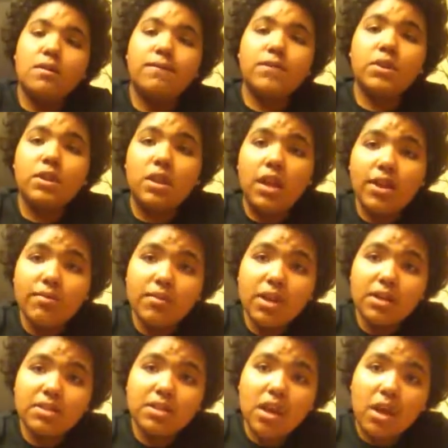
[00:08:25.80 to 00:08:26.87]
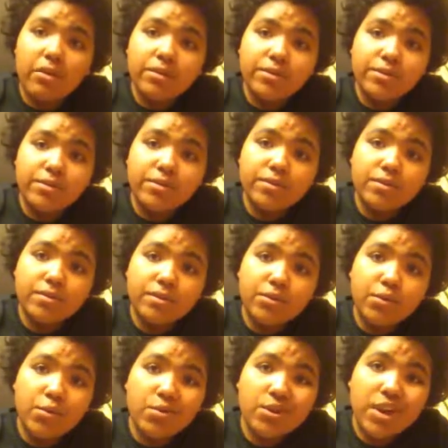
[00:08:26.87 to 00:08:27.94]
for the lighter rods, I would use a
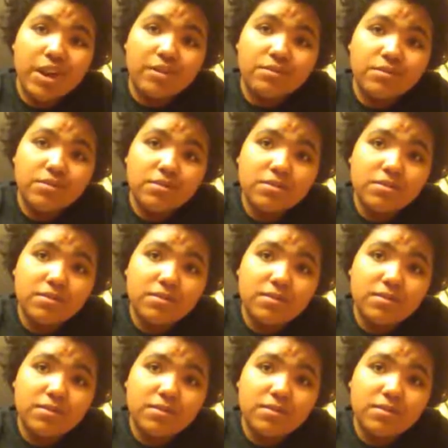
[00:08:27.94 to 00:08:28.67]
1/4 ounce